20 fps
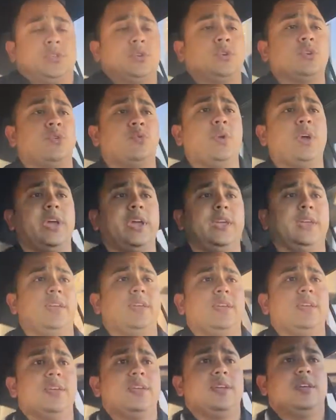certain way.
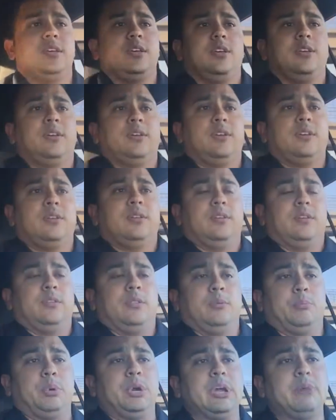
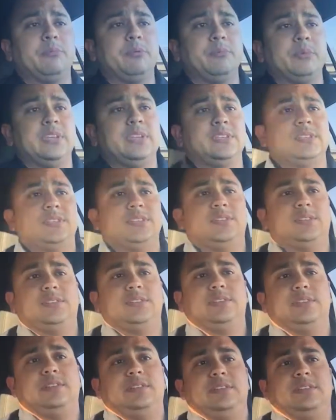The problem is
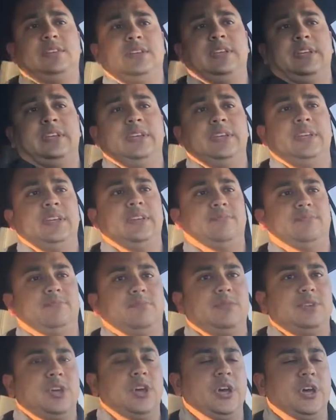
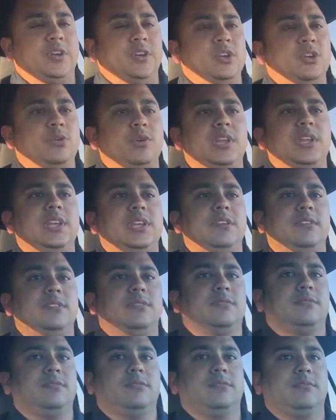continuity,
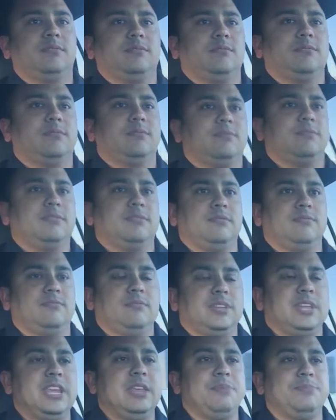
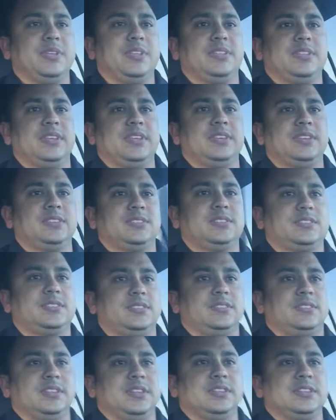keeping things
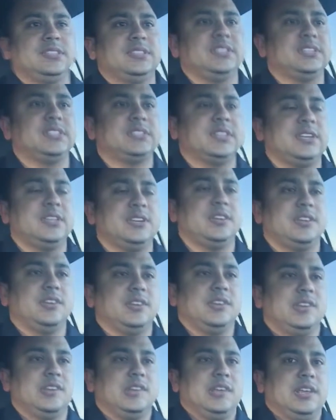consistent,
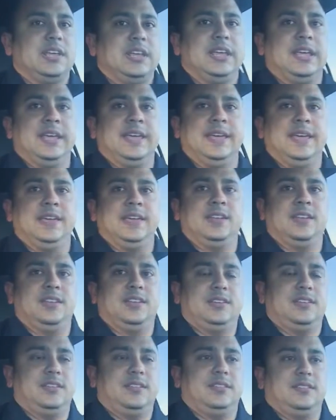
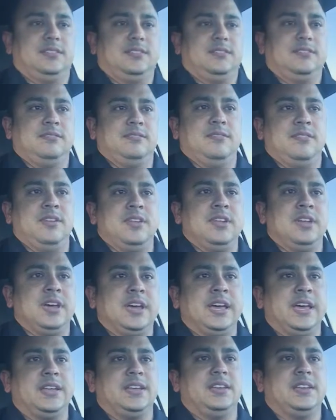and
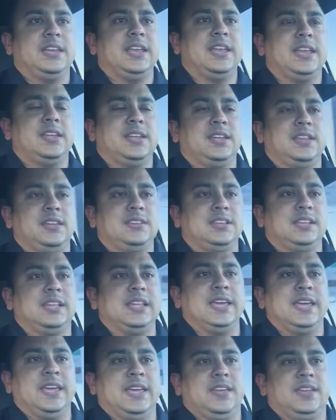not getting a
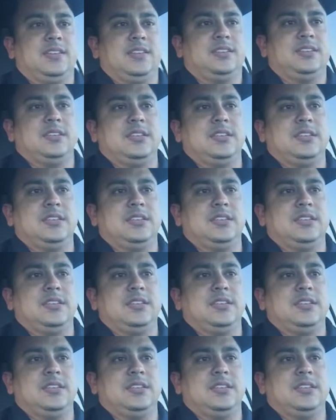delay.